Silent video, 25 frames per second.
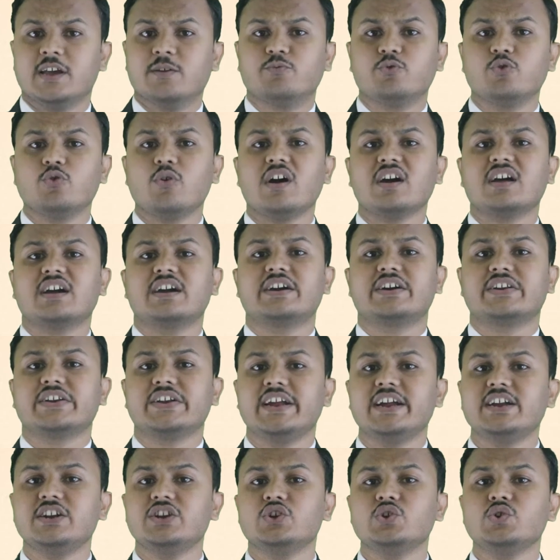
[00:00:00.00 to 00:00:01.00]
If you are
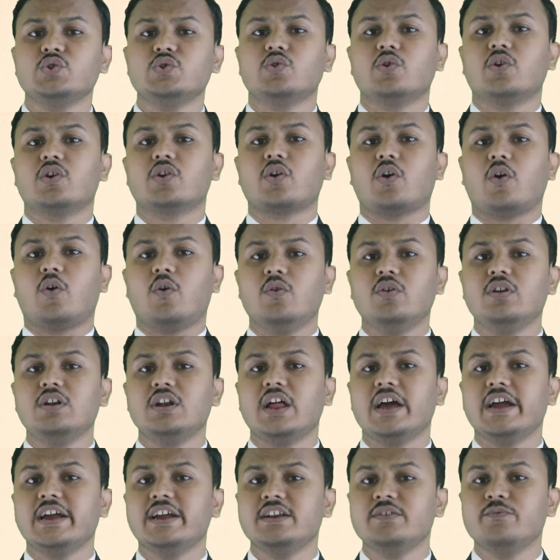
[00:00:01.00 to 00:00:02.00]
creating your
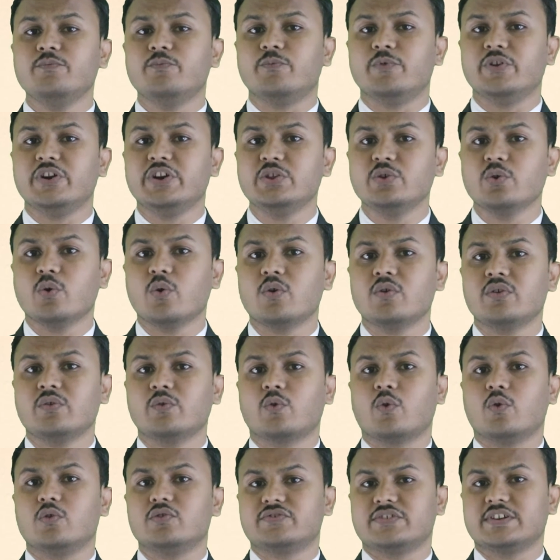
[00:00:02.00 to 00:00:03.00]
online video
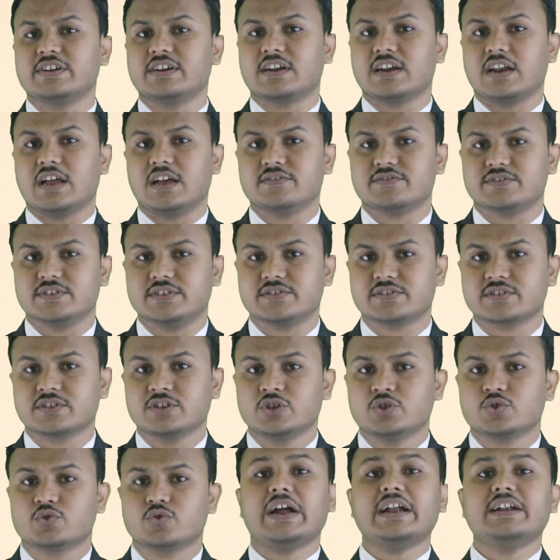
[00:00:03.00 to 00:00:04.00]
coaching
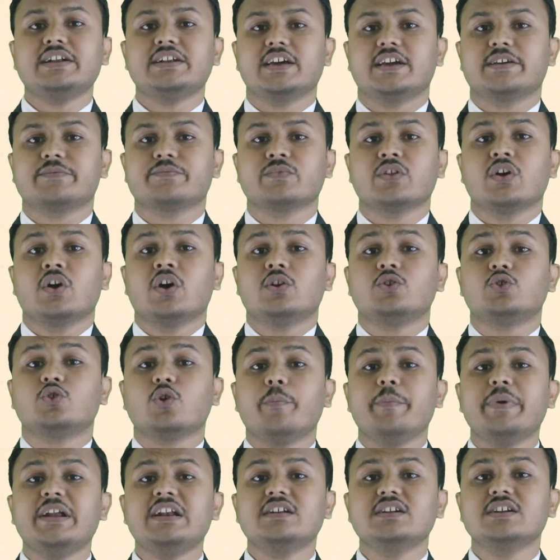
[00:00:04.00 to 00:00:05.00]
classes, that time
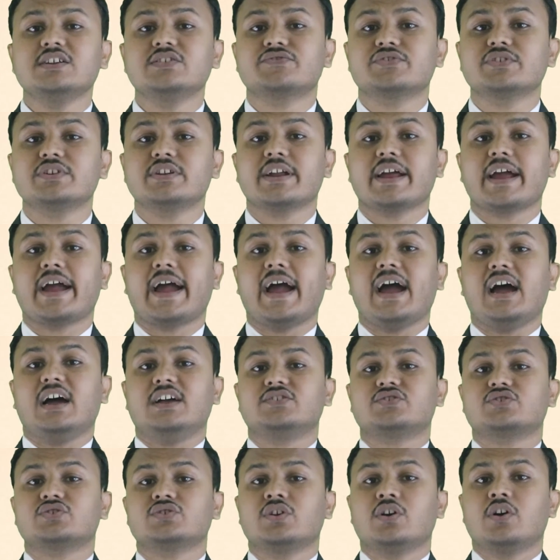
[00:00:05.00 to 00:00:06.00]
Domain Racer
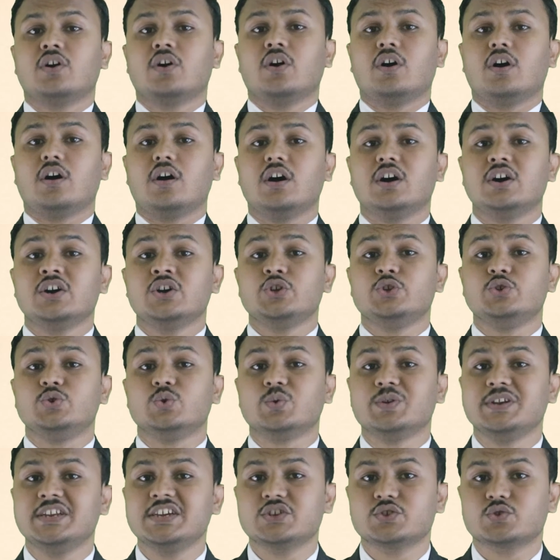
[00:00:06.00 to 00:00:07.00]
has a
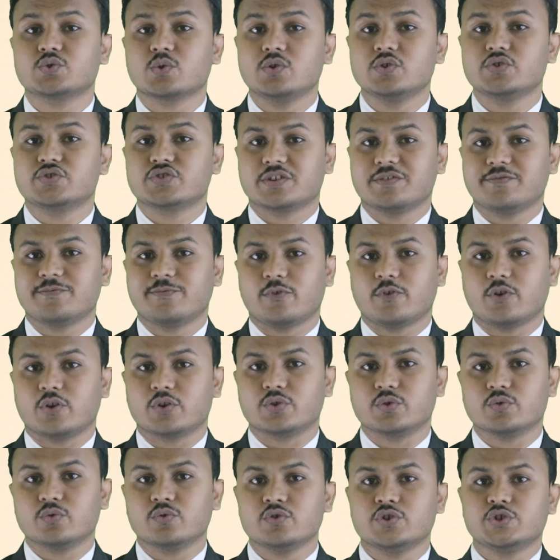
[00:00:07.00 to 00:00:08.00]
unique solution
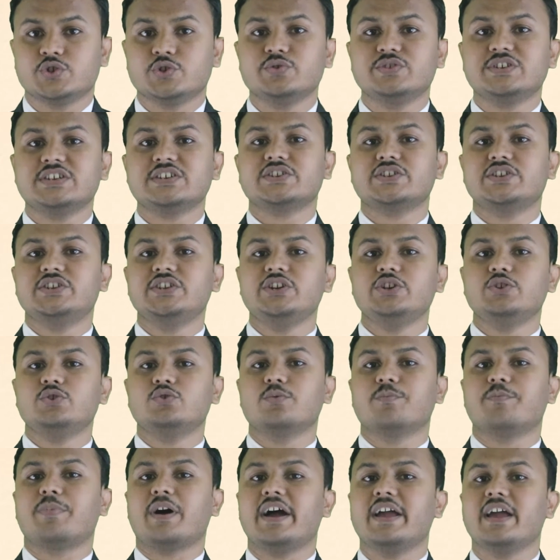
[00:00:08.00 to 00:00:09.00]
for you. You just
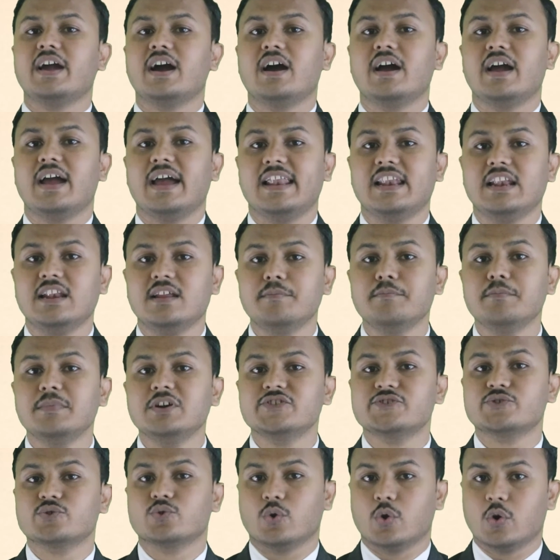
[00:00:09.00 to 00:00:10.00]
need to buy a L
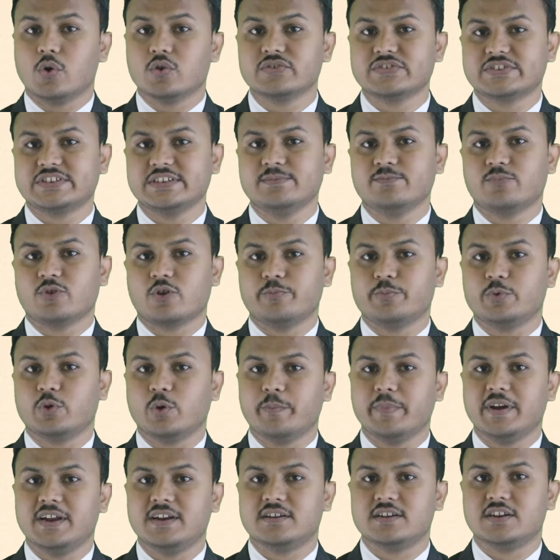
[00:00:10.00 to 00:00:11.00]
M S hosting from
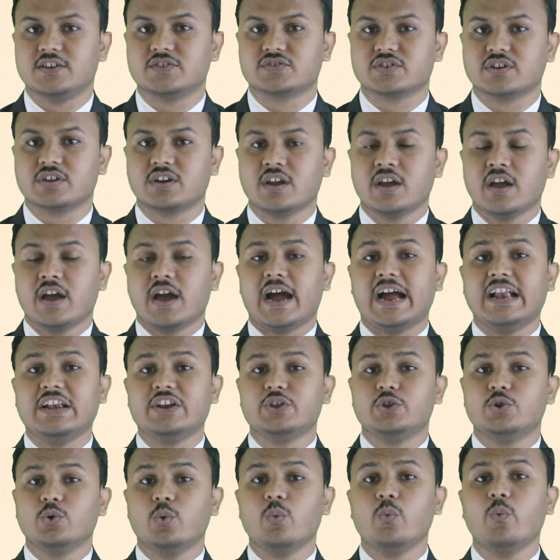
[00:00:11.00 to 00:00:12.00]
Domain Racer
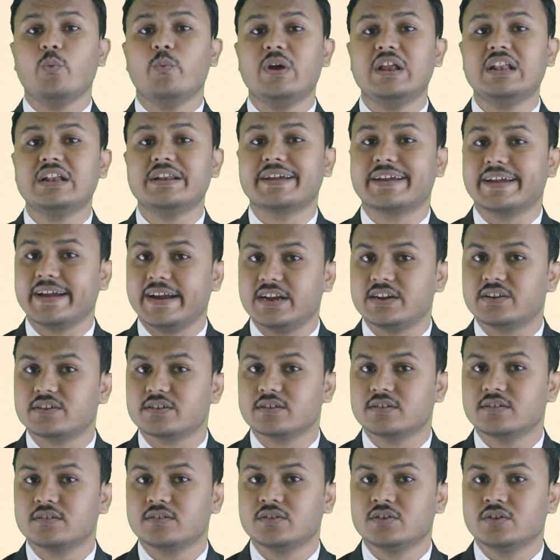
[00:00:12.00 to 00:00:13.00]
and you will get
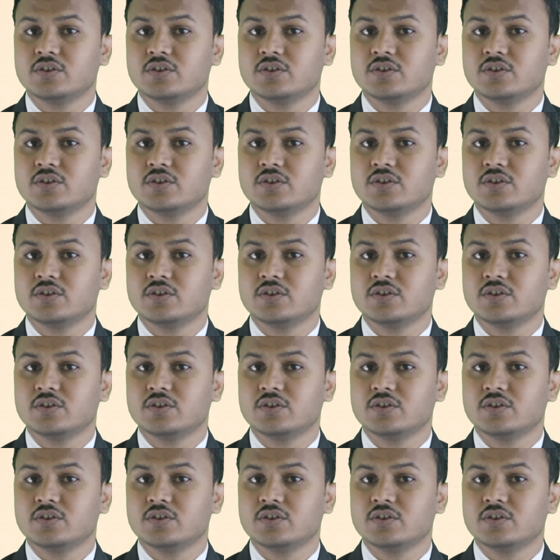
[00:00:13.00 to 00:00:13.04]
